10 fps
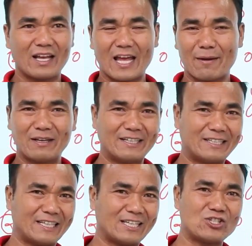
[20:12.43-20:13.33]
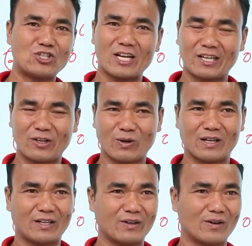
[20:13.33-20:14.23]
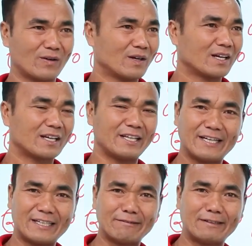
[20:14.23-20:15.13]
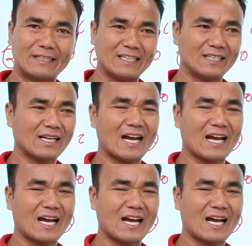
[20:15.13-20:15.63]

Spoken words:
ability, check your creativity,